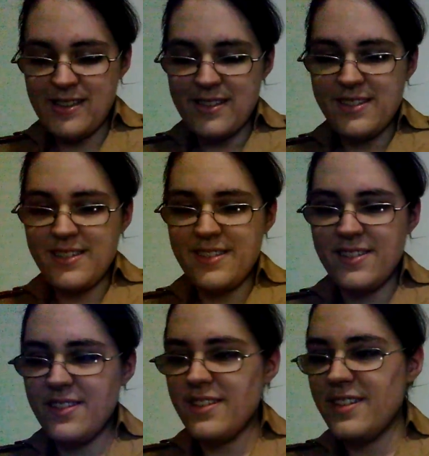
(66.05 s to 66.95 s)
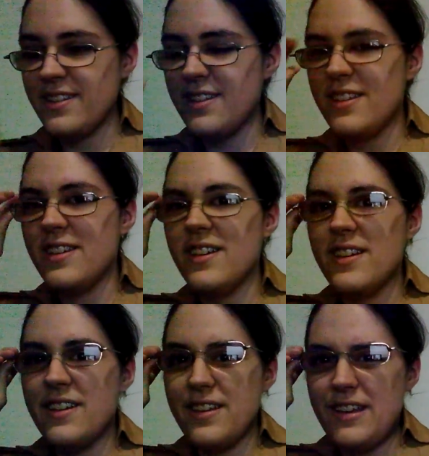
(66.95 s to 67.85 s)

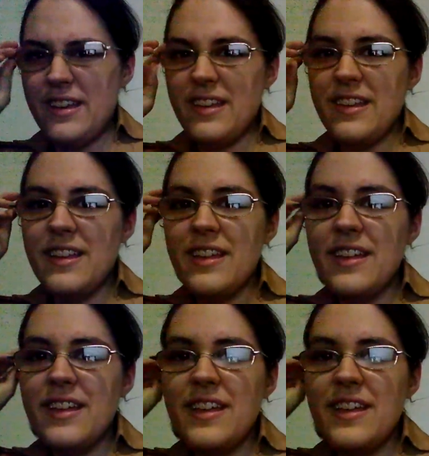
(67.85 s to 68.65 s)
No one is speaking in this clip.